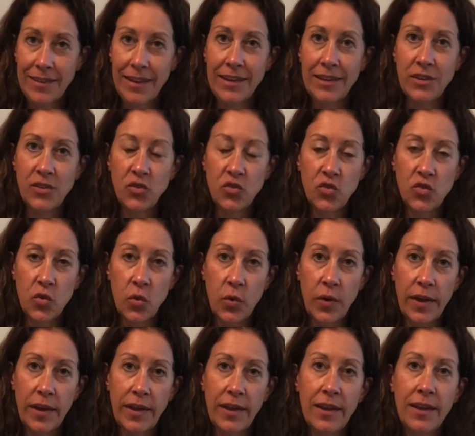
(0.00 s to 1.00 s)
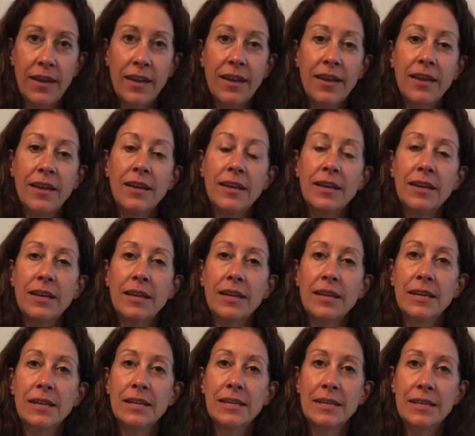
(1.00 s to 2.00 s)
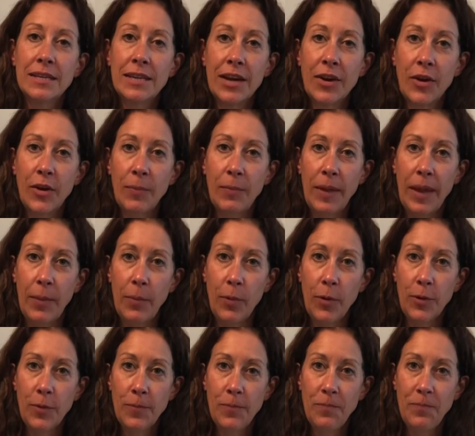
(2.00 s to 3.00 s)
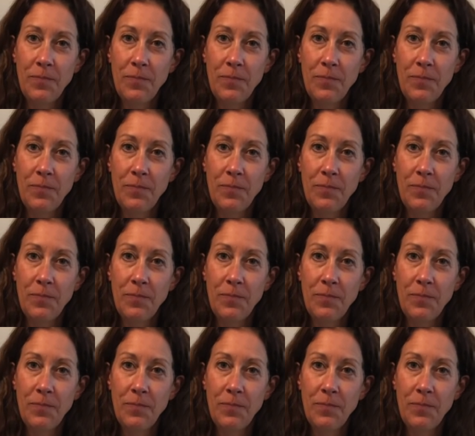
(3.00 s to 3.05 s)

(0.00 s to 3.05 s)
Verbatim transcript: and enjoy tearing paper,